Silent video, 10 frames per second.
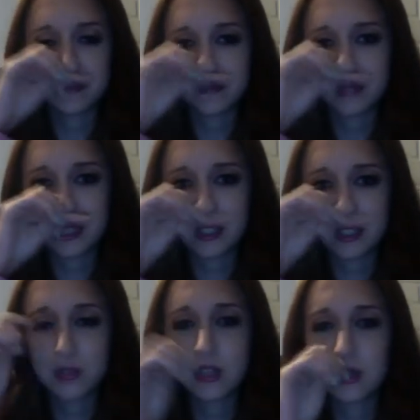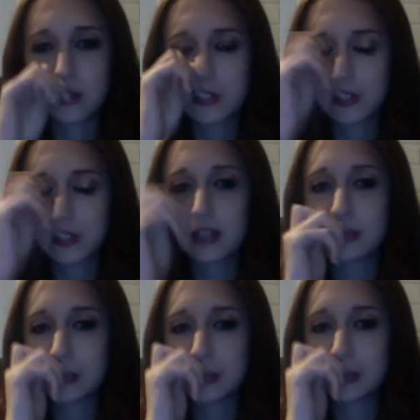my nose is like
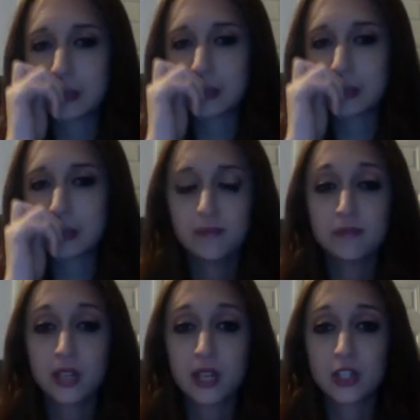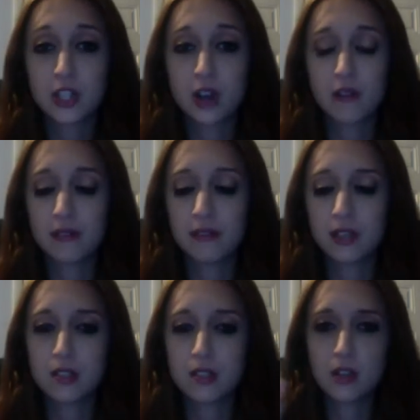literally itching off my
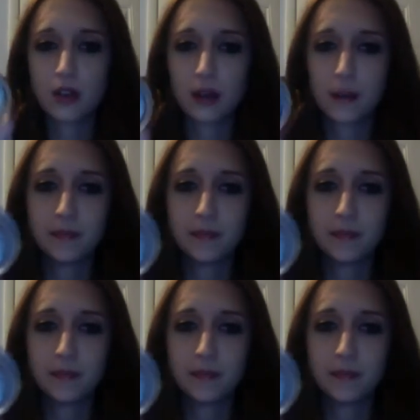face. Okay.